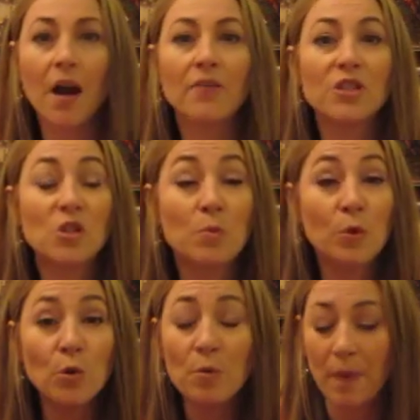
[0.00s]
of
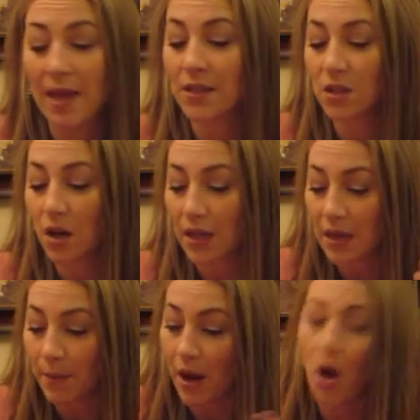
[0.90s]
spoon pen,
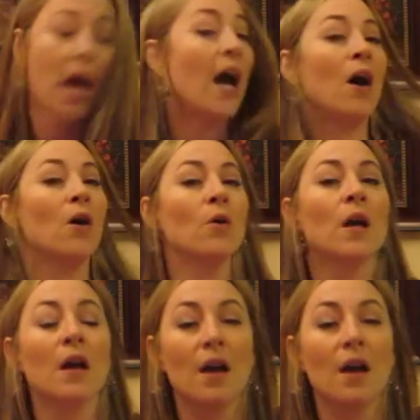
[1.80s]
talking about how